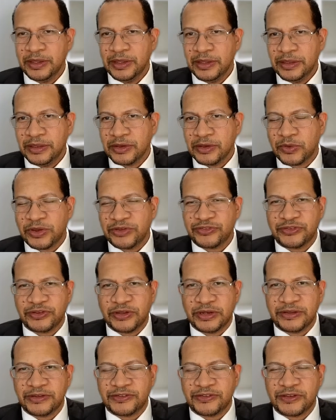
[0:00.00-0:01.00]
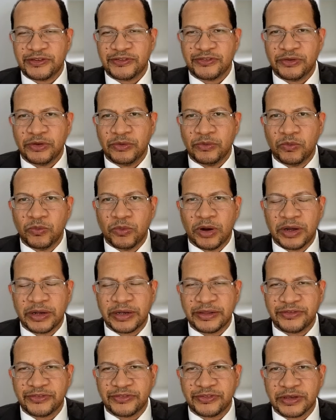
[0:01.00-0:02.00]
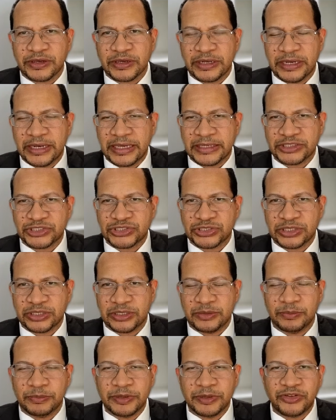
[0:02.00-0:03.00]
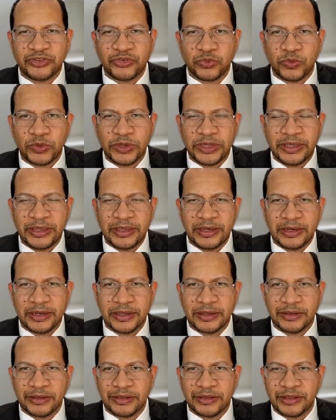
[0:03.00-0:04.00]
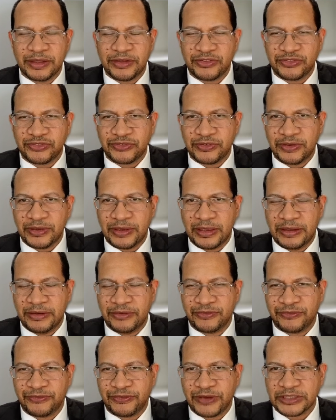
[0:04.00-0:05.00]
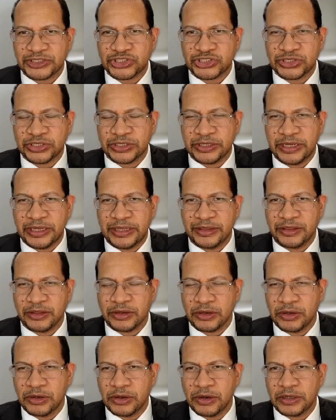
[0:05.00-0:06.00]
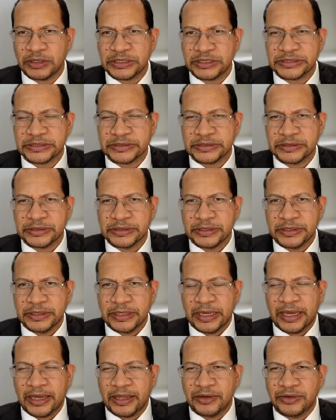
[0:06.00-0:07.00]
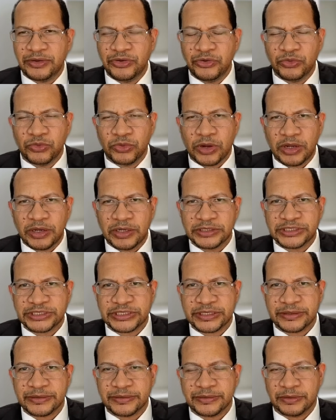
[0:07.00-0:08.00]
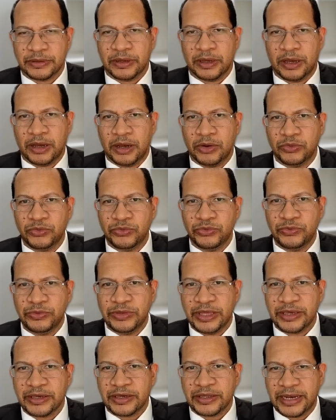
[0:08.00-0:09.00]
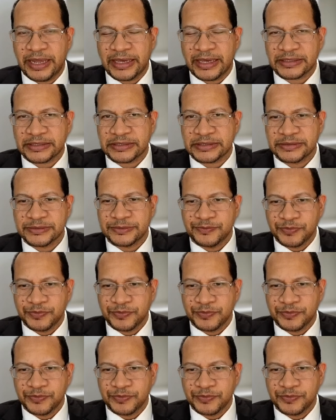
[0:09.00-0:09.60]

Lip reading: The question is what is the connection between this infection in the gut and neurology? How do they connect?